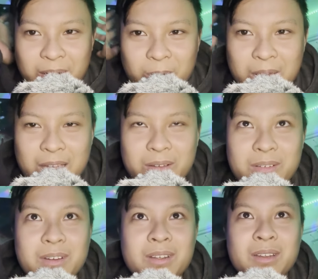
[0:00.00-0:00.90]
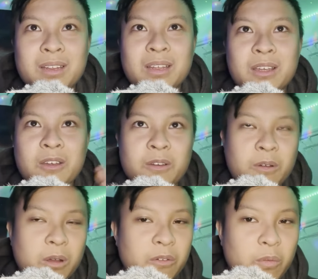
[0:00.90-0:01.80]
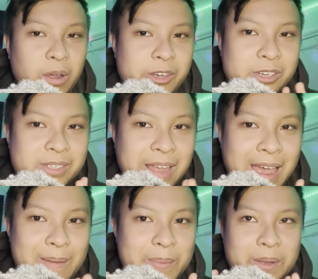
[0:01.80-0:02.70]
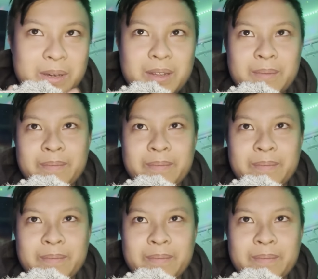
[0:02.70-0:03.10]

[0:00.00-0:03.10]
around of what just happened.